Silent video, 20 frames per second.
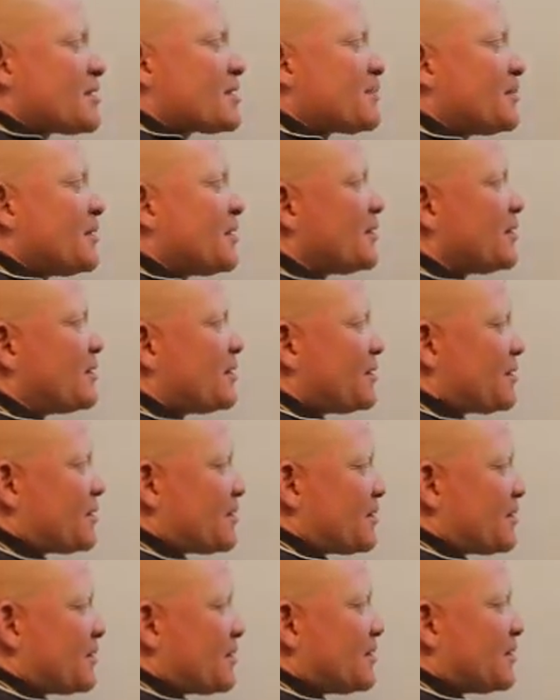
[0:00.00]
explain
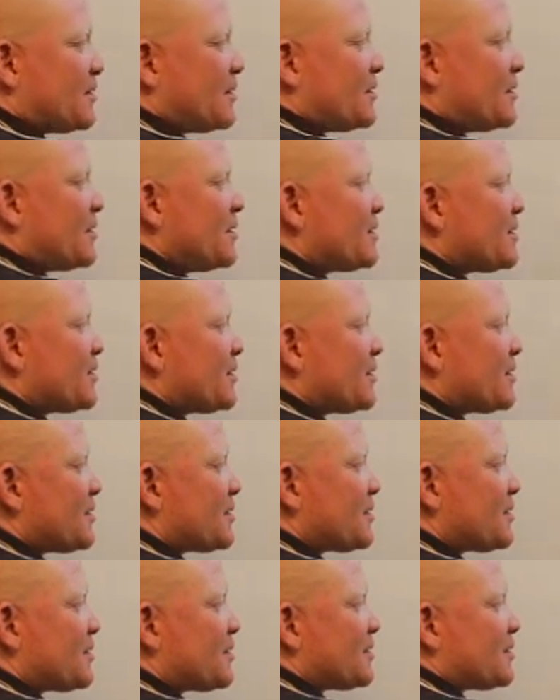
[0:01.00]
this. This
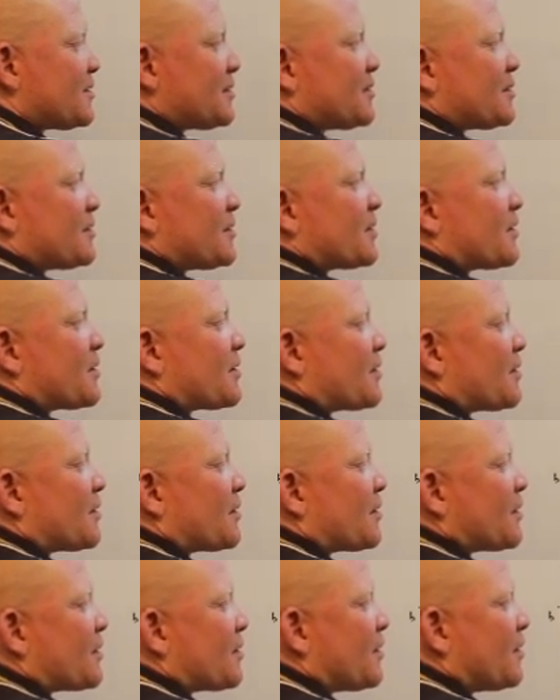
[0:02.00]
is
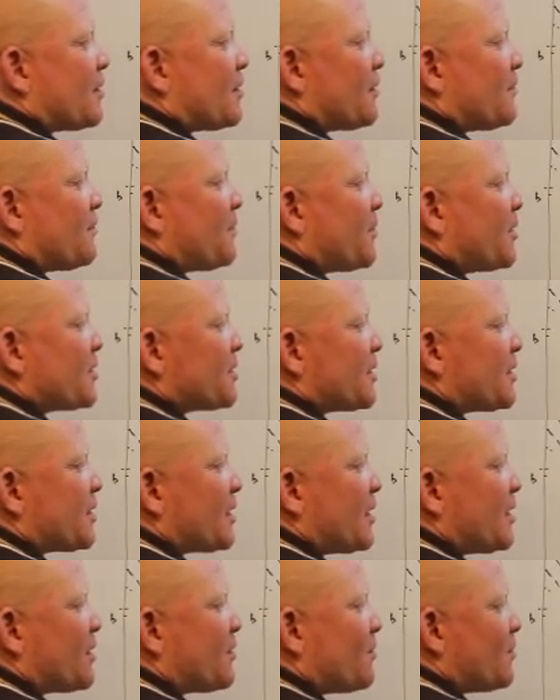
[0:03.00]
budget
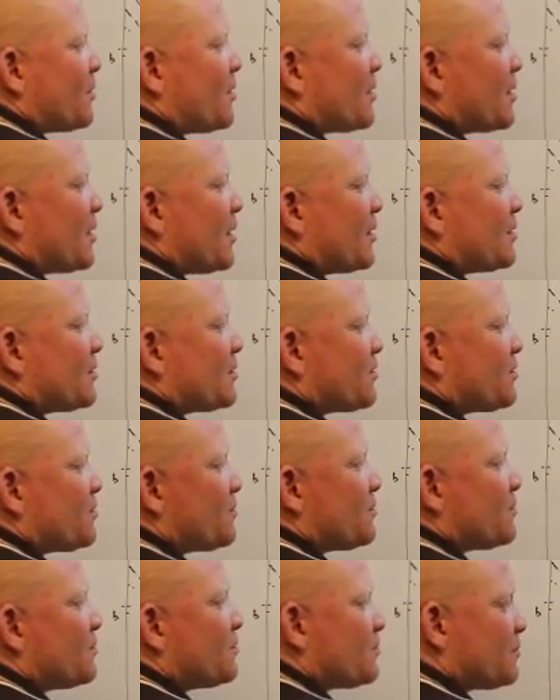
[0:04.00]
line 1 and
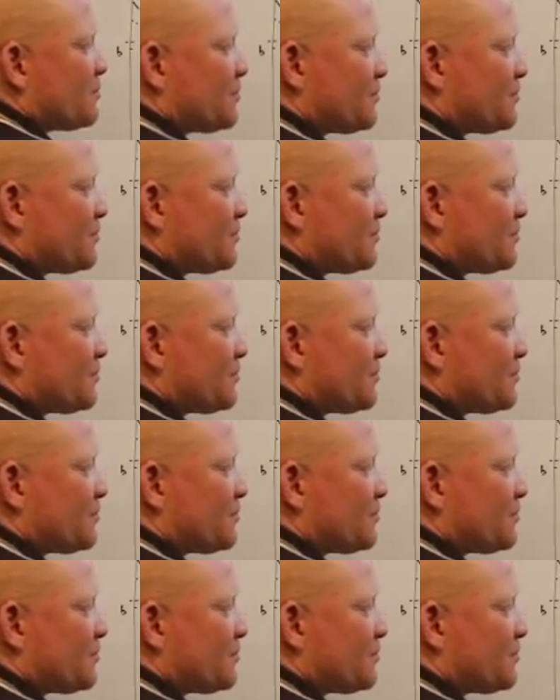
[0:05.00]
2.